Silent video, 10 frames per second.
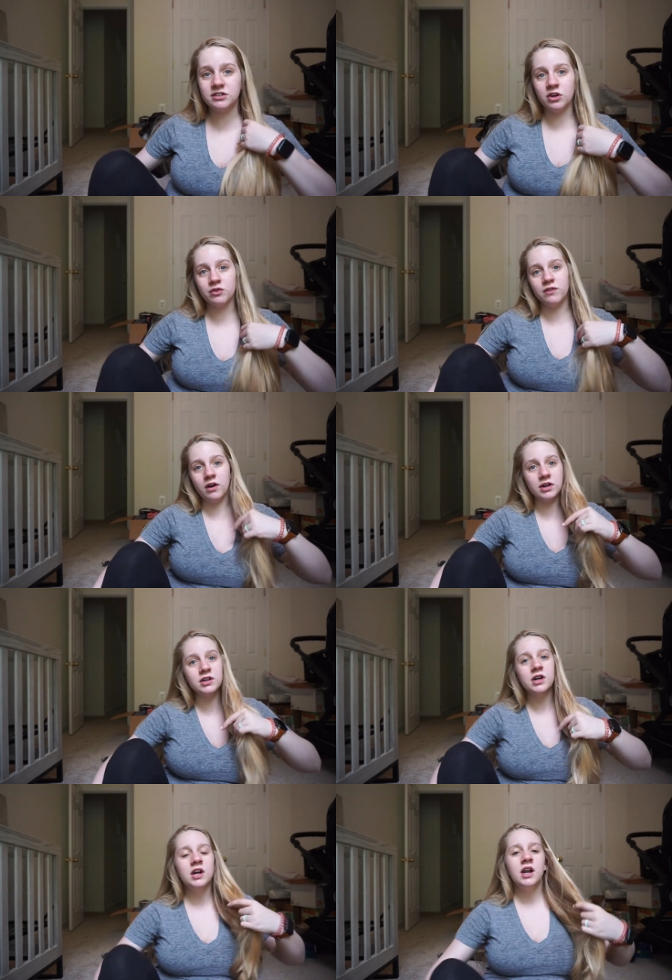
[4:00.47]
so
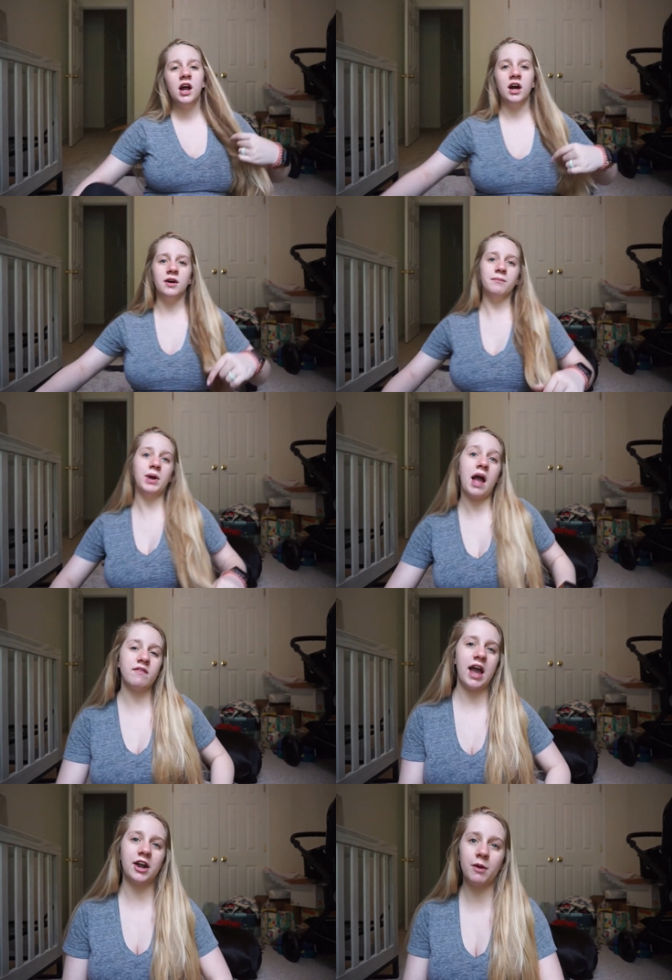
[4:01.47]
far. Um, we
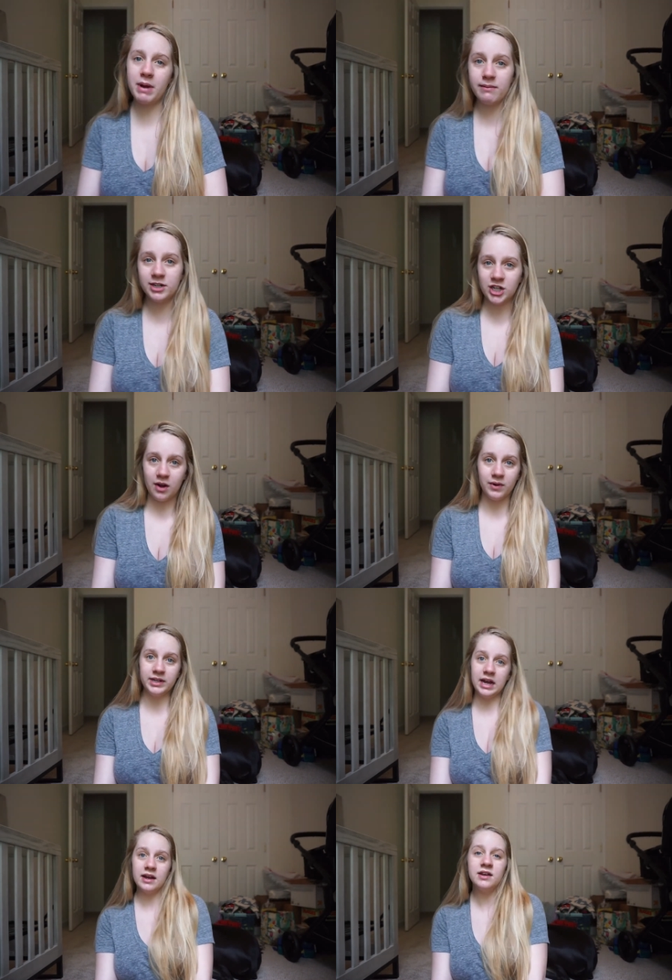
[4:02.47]
haven't had our baby shower
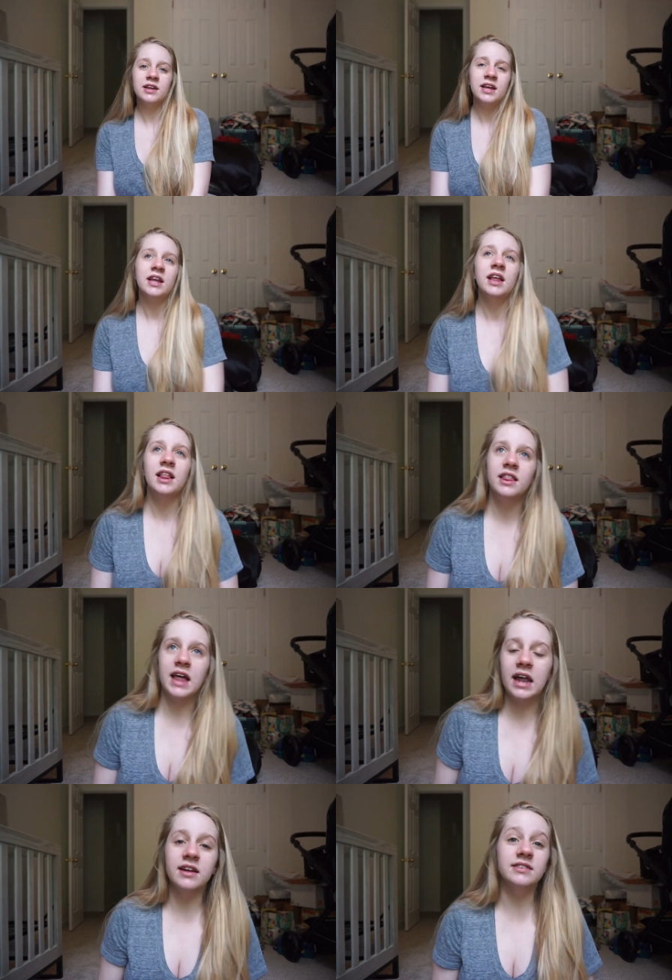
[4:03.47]
yet.
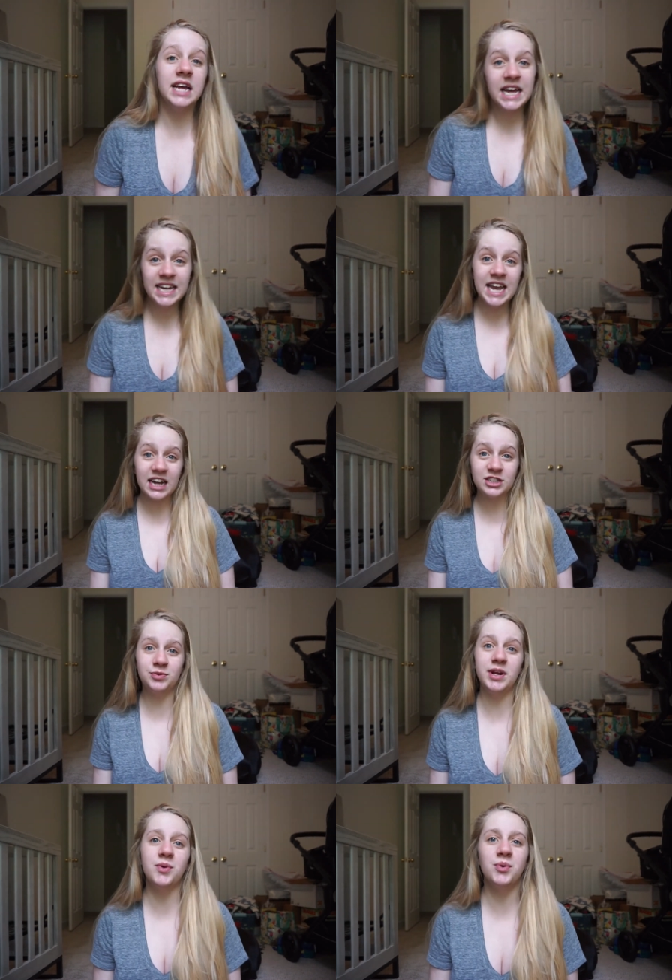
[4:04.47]
That is next
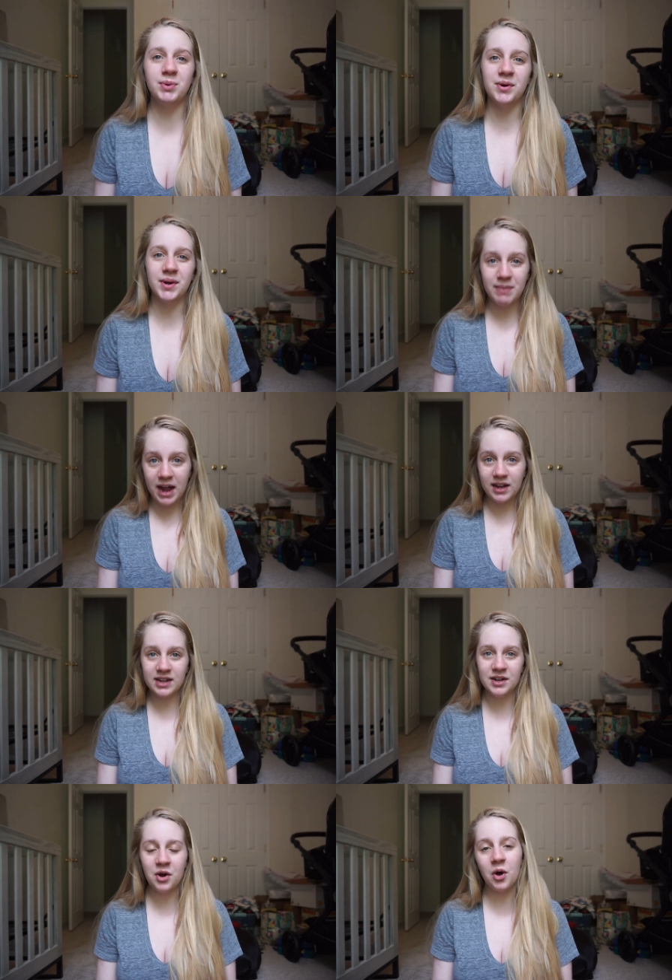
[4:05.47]
week. We'll be going back
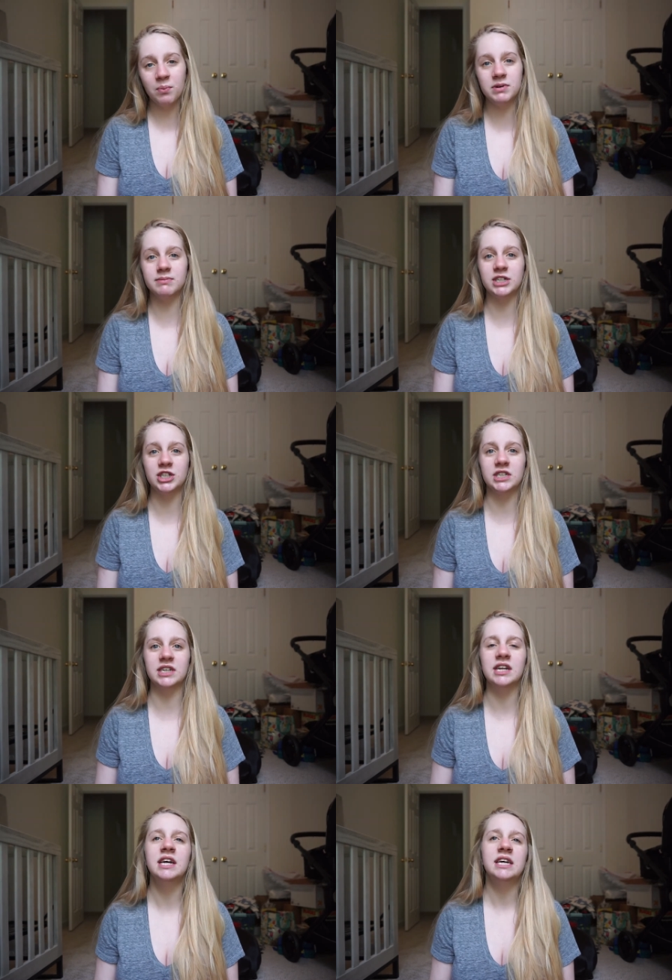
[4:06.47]
home to
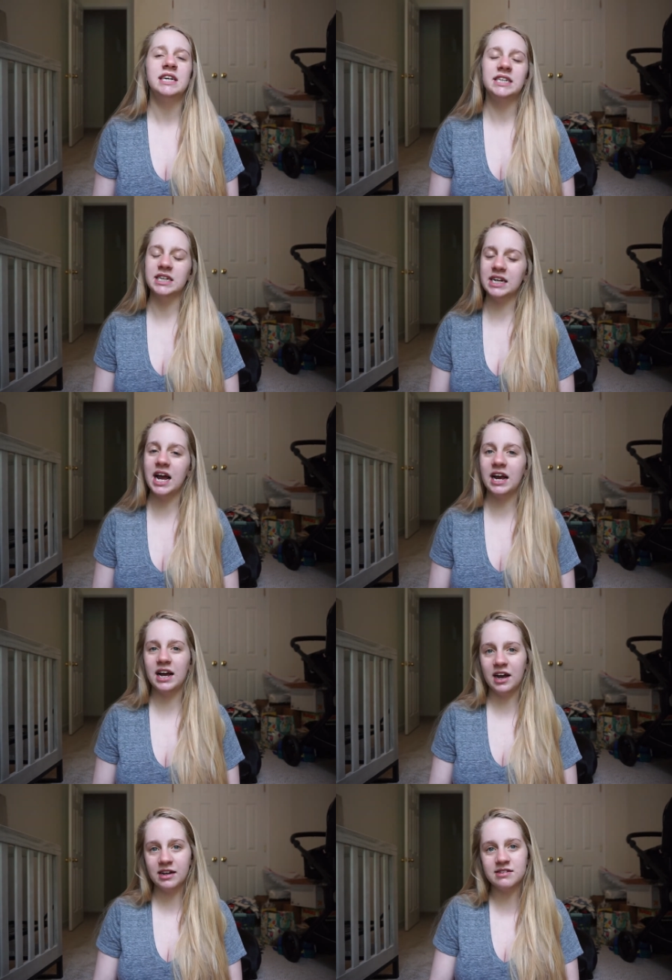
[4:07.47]
Michigan to
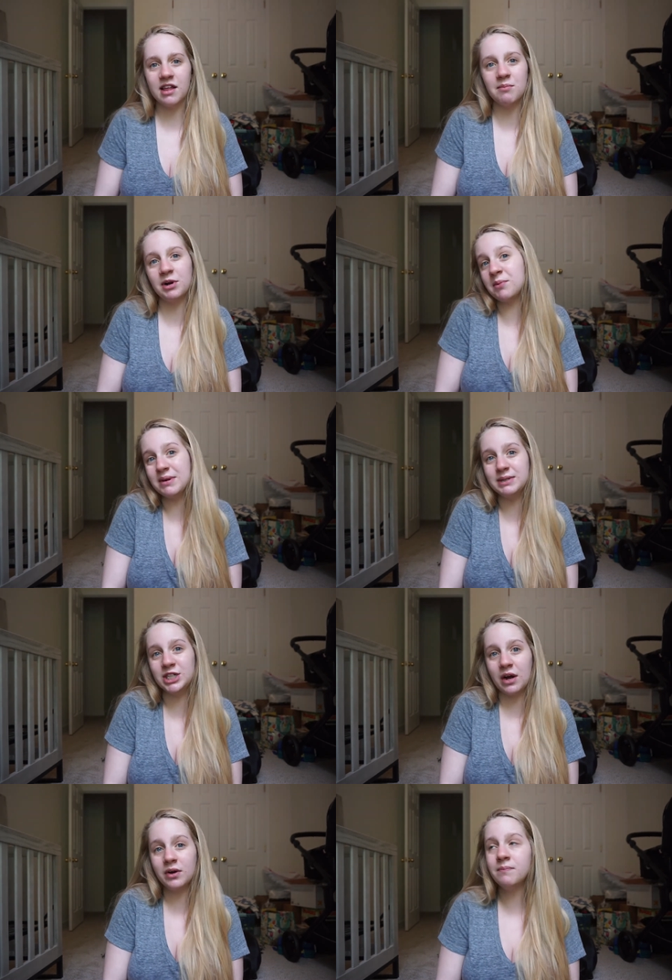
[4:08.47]
uh, celebrate our baby
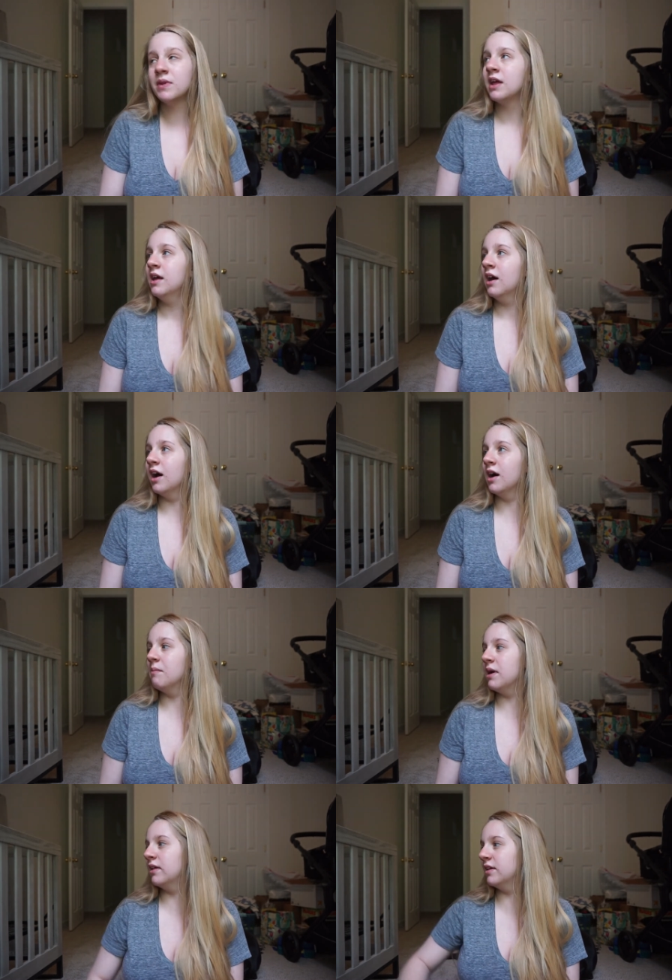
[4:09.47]
shower.
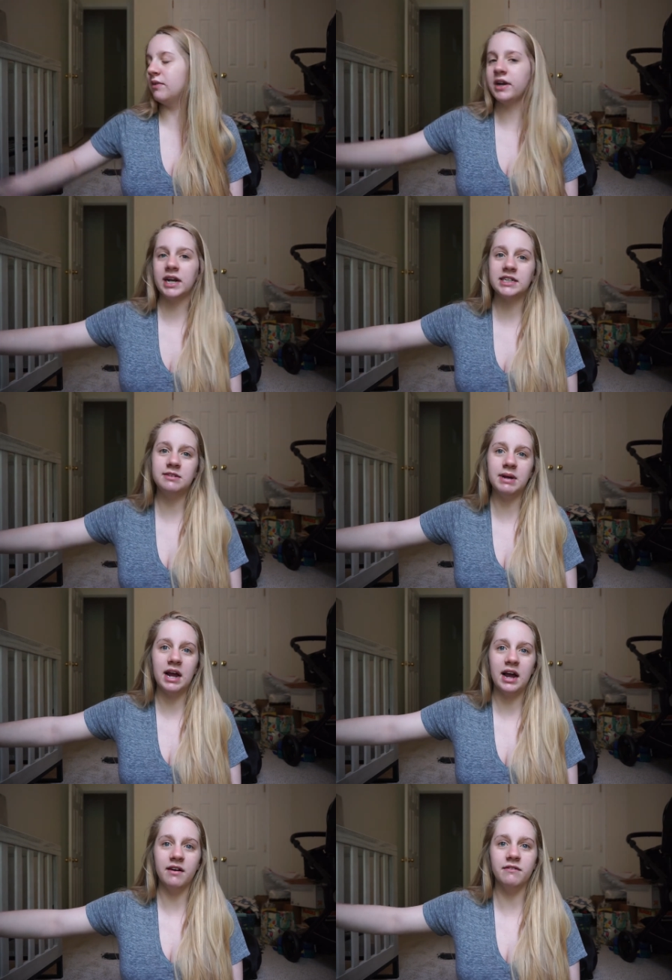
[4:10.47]
Um, and then right next to me I
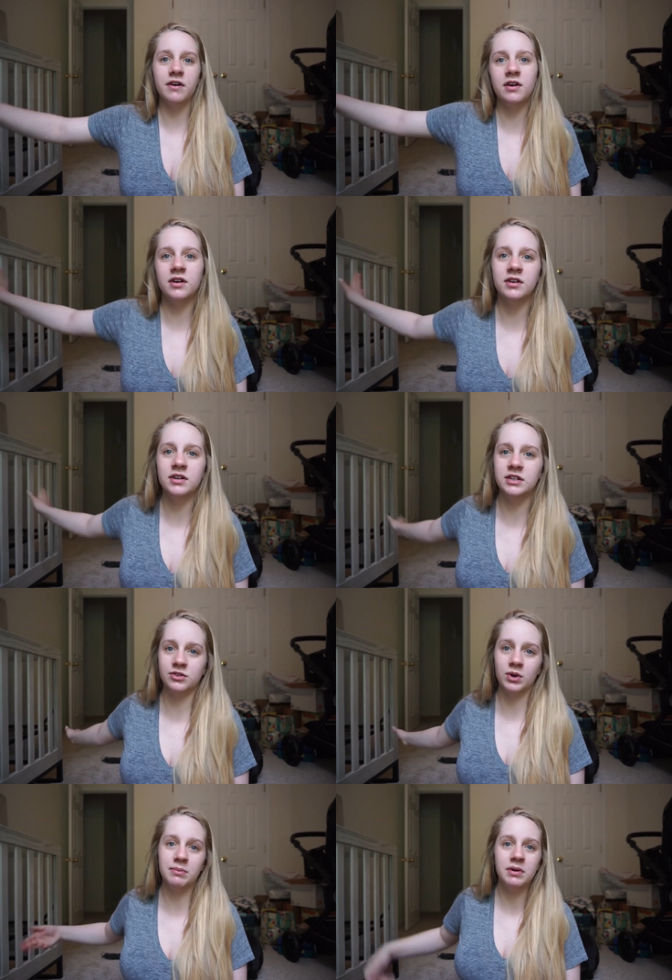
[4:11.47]
have his
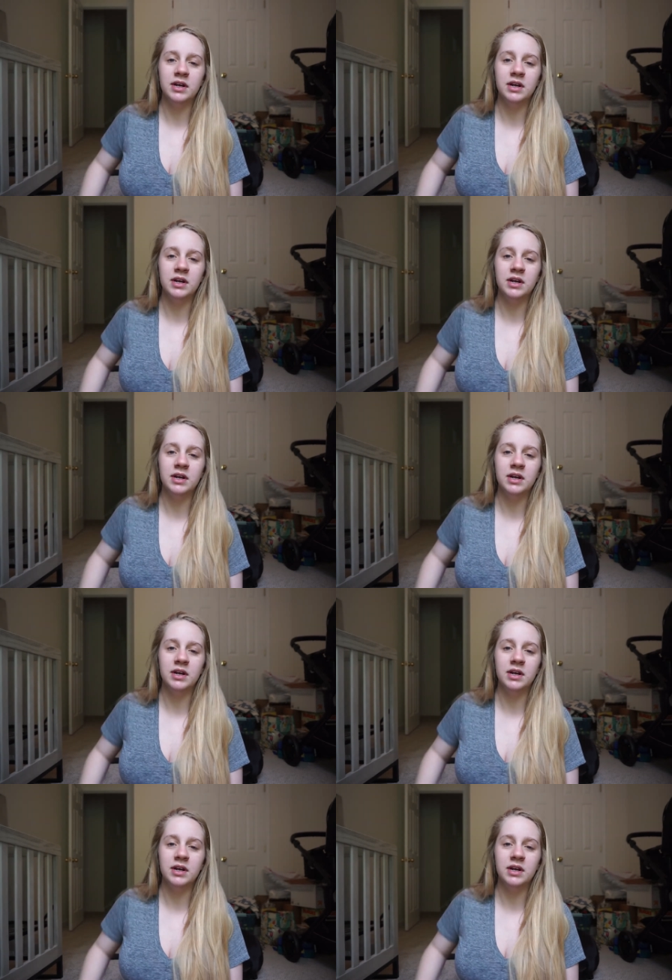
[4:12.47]
crib.